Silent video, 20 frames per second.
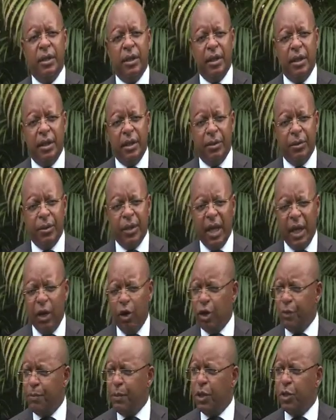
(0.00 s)
uh,
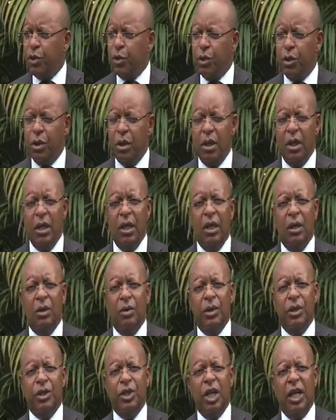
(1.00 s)
Othaya Hospital,
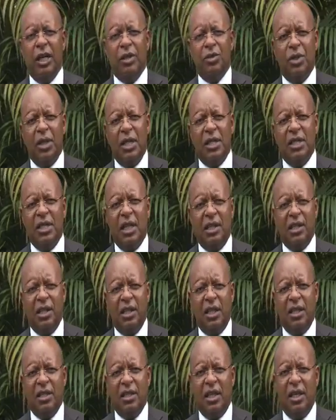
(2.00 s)
which actually
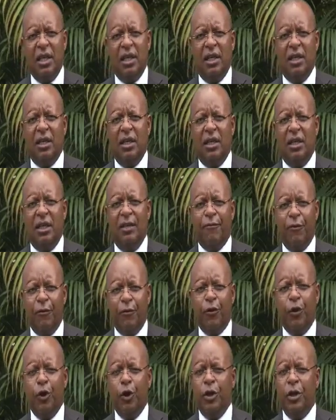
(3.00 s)
started as a
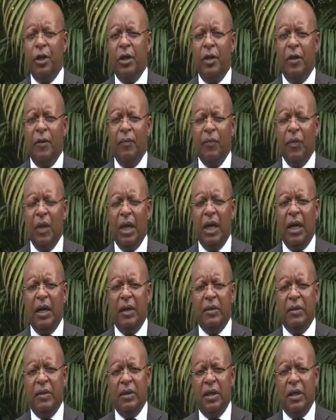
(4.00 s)
level 4,
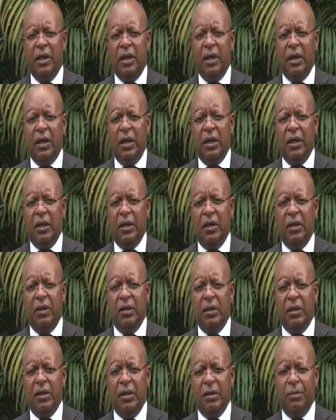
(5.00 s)
and uh,
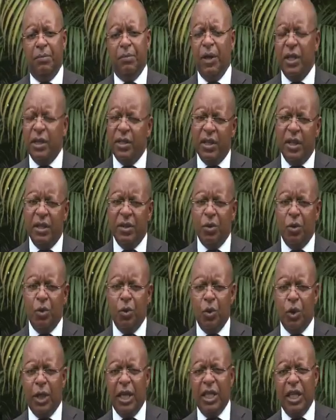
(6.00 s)
President
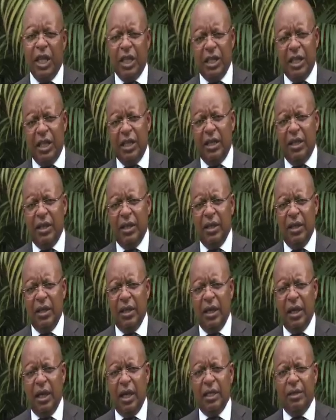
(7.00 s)
Uhuru Kenyatta
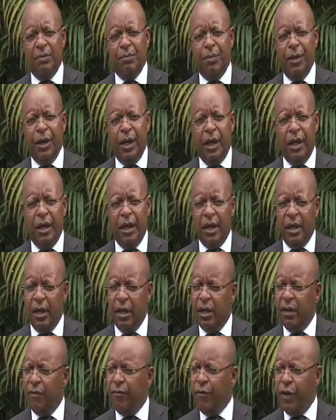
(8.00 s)
has been
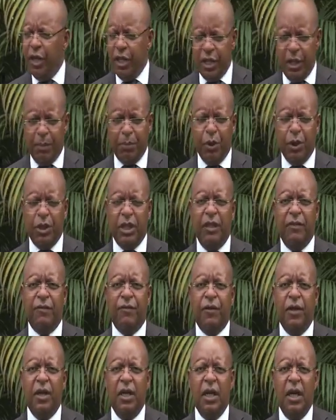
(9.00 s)
very
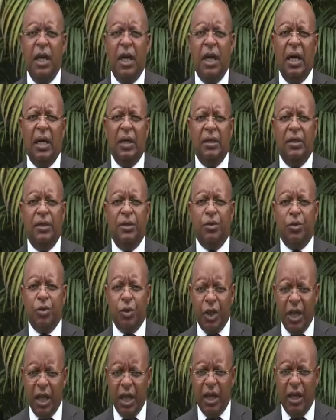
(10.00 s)
supportive. And
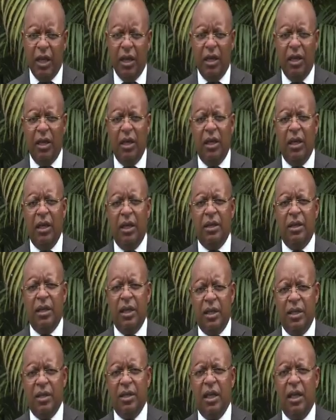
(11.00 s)
today
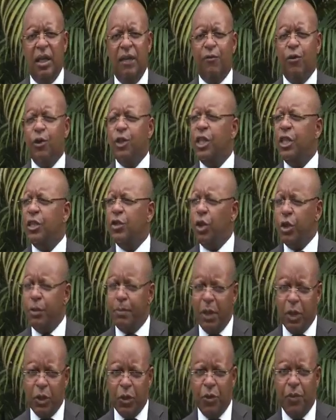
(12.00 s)
it is a level six
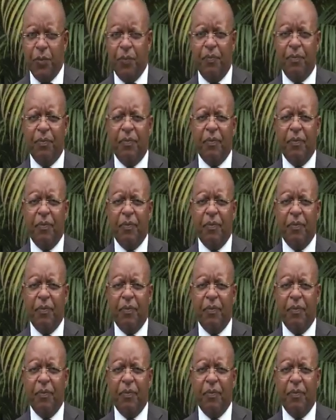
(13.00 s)
hospital.